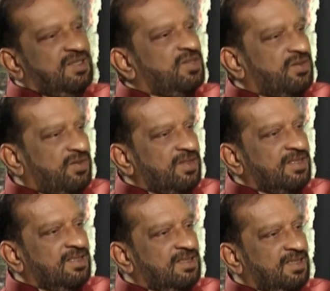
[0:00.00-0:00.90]
taught,
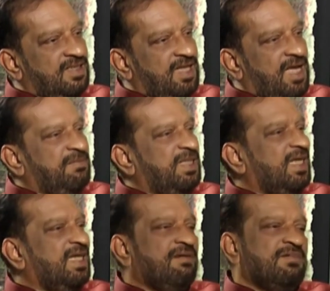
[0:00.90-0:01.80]
I mean,
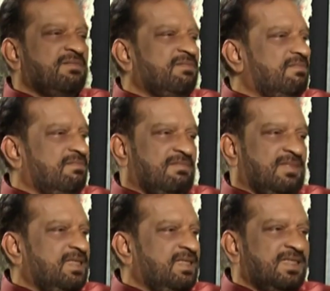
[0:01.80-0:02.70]
I haven't
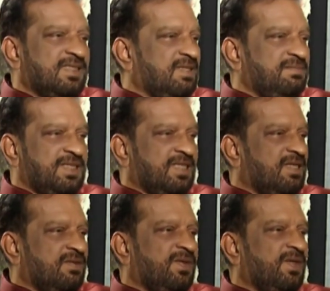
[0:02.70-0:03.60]
learned the subject
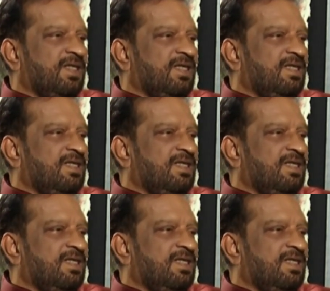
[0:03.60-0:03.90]
at all.